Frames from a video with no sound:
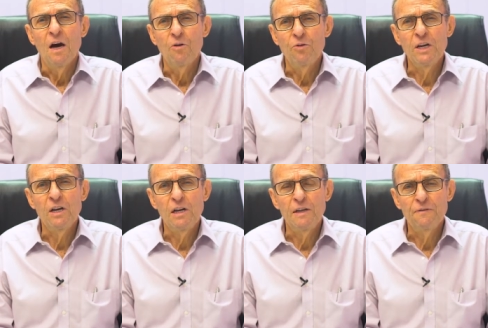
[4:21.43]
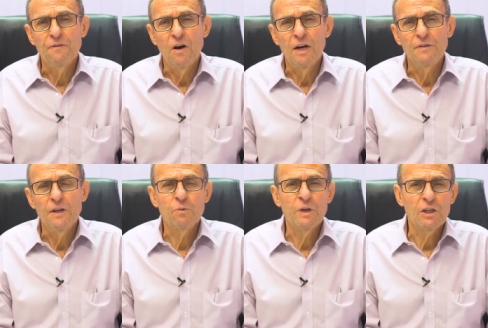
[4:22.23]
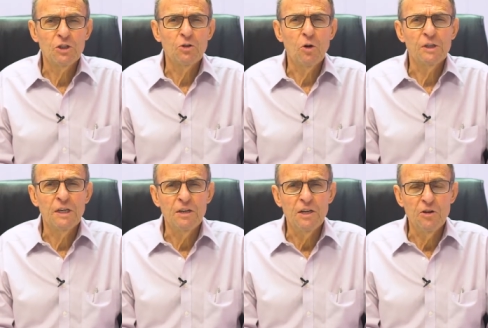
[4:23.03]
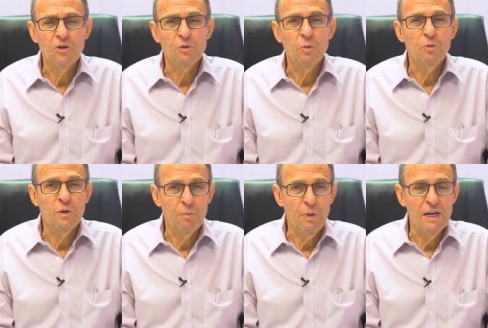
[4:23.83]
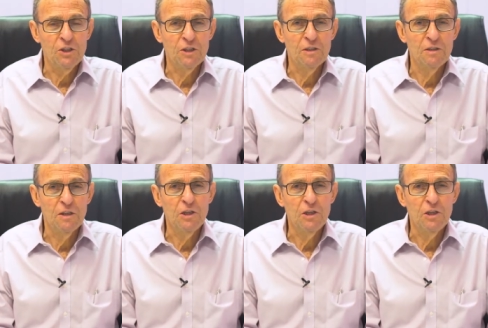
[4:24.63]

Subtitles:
I regularly find that when I start getting irritable with a patient,